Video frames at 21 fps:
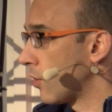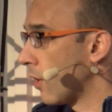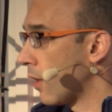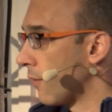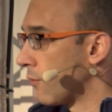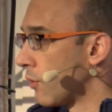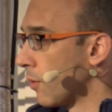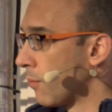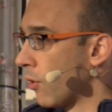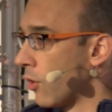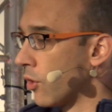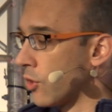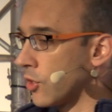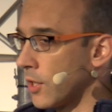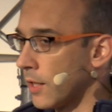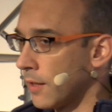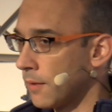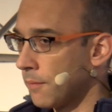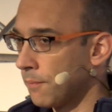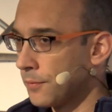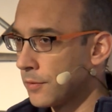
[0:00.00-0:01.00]
of the
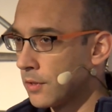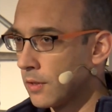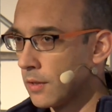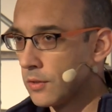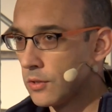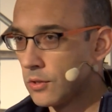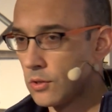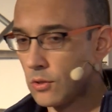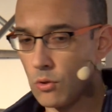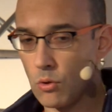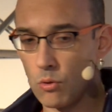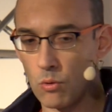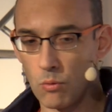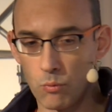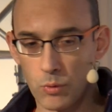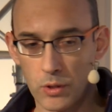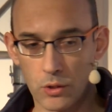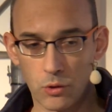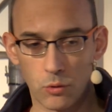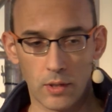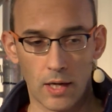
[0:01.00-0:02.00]
project. So
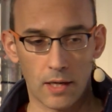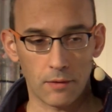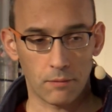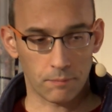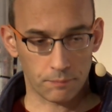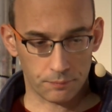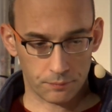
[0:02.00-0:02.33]
we do that